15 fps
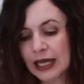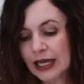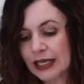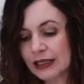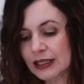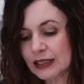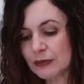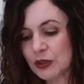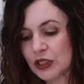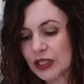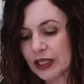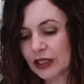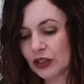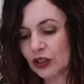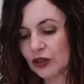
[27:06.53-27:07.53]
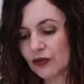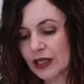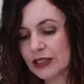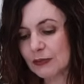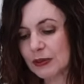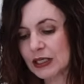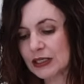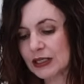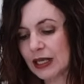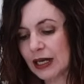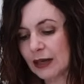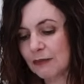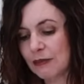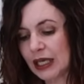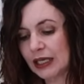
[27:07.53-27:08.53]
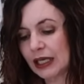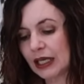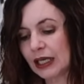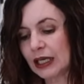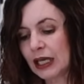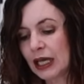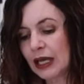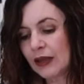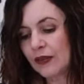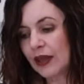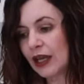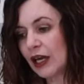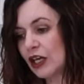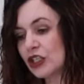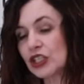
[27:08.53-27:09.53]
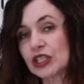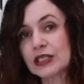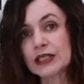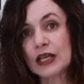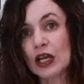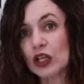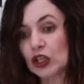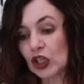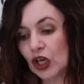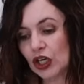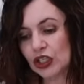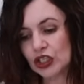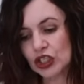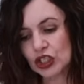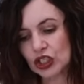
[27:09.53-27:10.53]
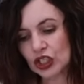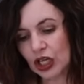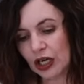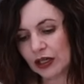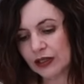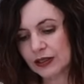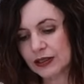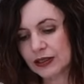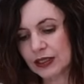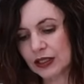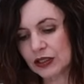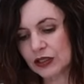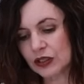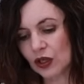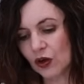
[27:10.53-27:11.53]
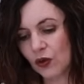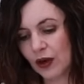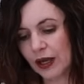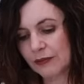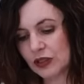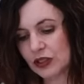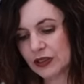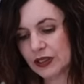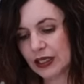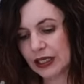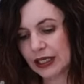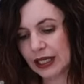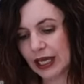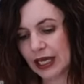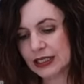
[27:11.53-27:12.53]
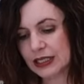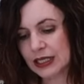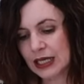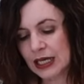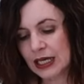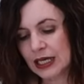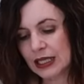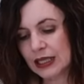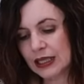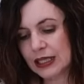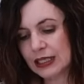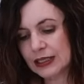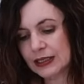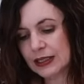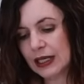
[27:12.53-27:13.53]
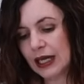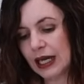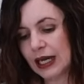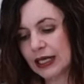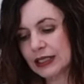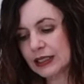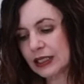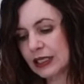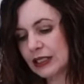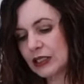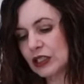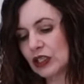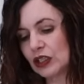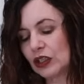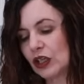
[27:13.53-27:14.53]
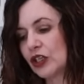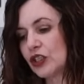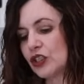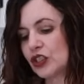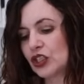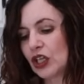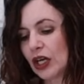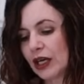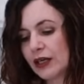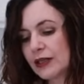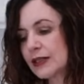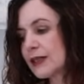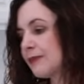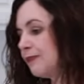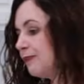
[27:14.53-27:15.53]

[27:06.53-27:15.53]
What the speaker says: In these particular recipes that I'm making, they are just large chunks. So I'm just gonna get these cut into large chunks.